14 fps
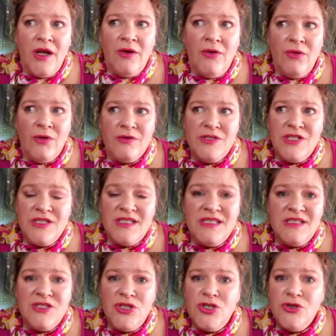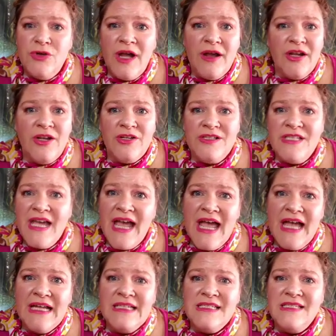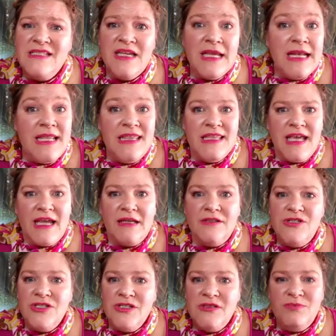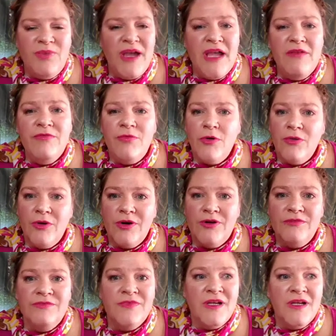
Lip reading: or just shoot out a good text, anything, just pay it forward.